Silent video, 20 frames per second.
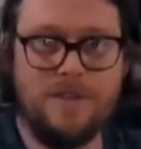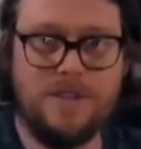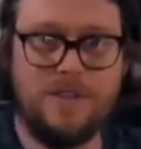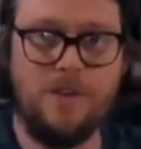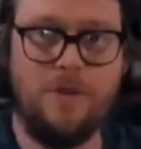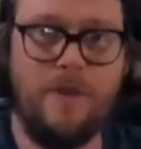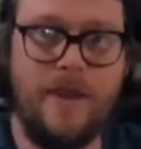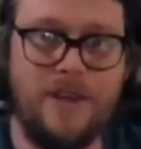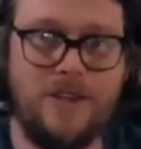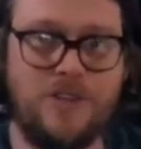
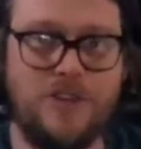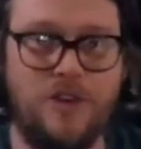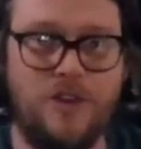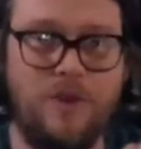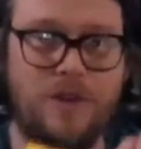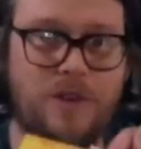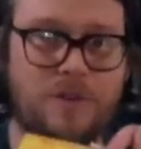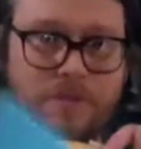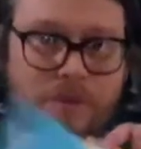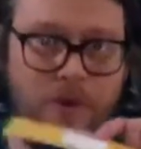So make sure
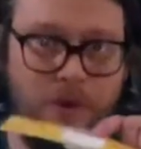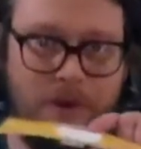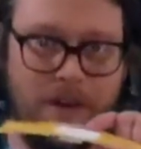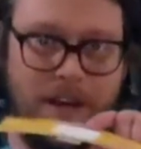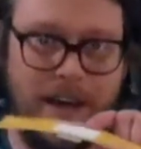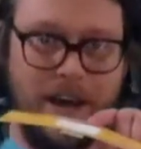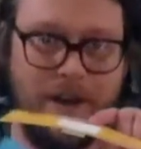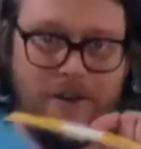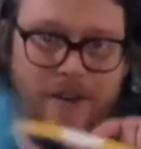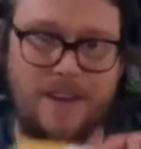when you pull it
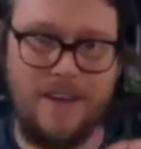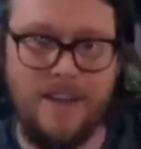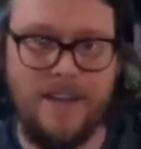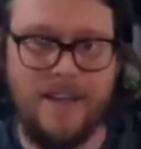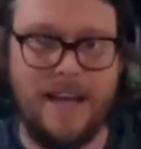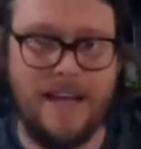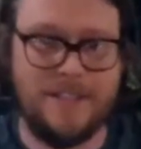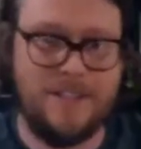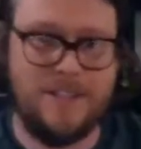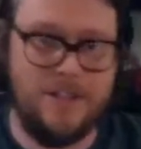out,
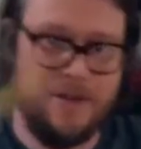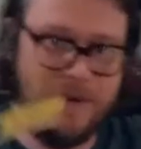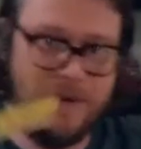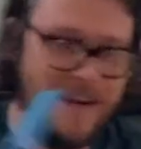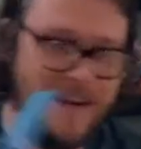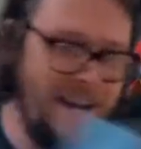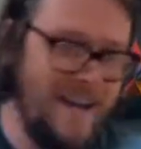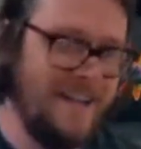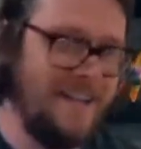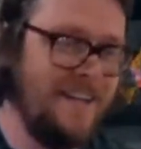not to do what
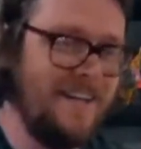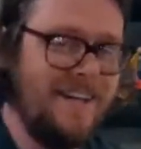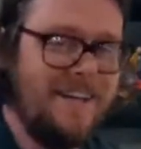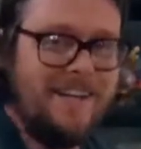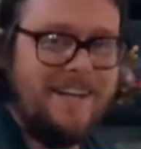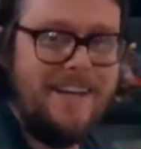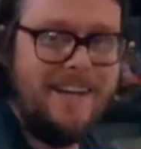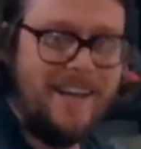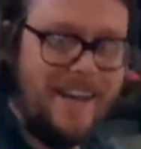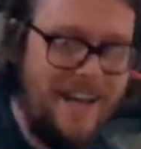I did
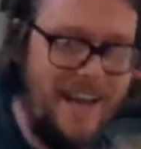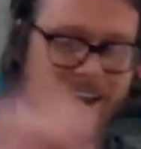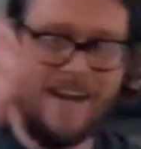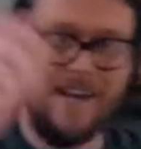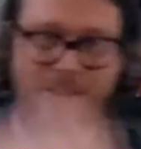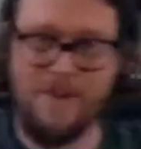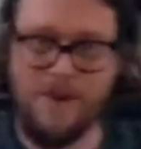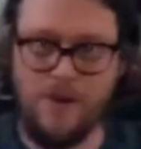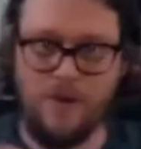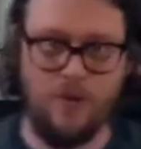
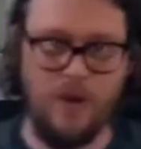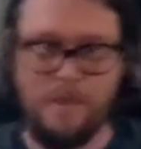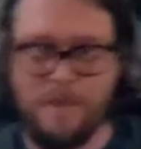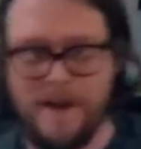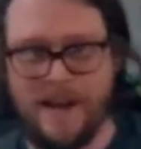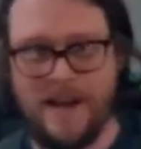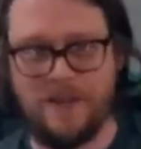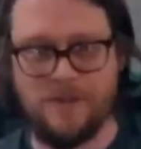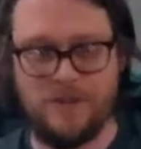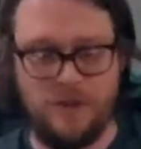and rip it
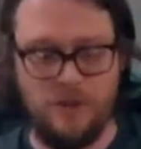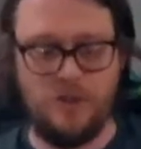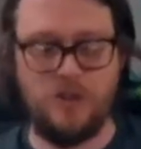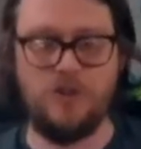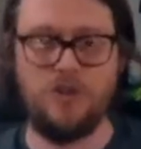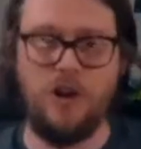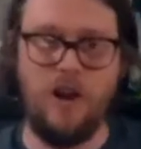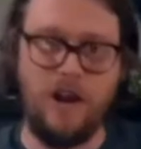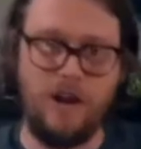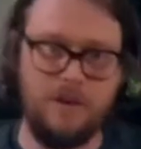out too
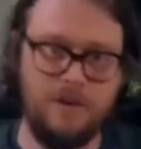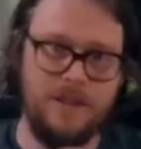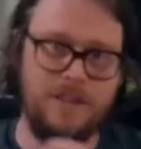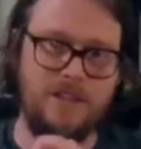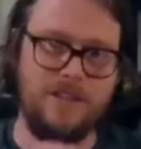strongly.